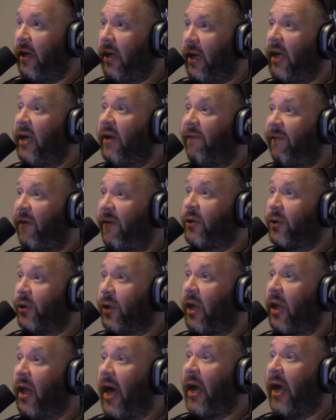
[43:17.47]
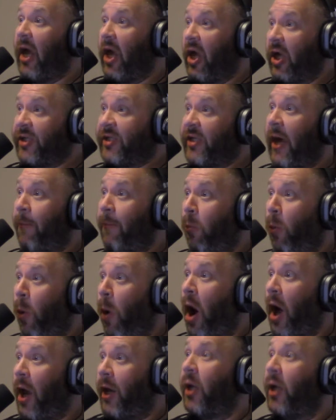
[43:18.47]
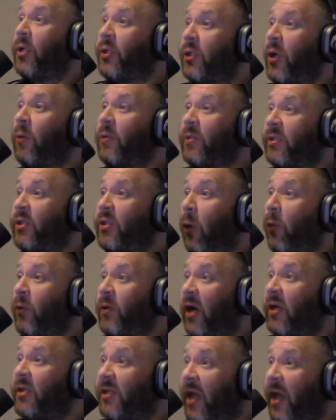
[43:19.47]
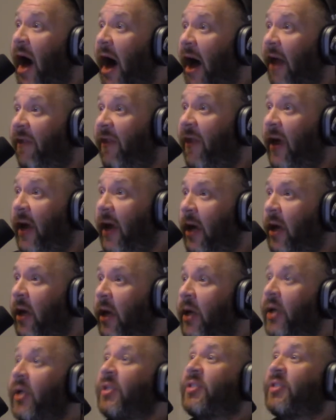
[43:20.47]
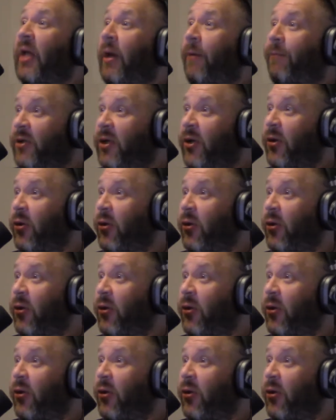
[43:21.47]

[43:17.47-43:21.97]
individually like step 1 don't don't touch the hot thing step 2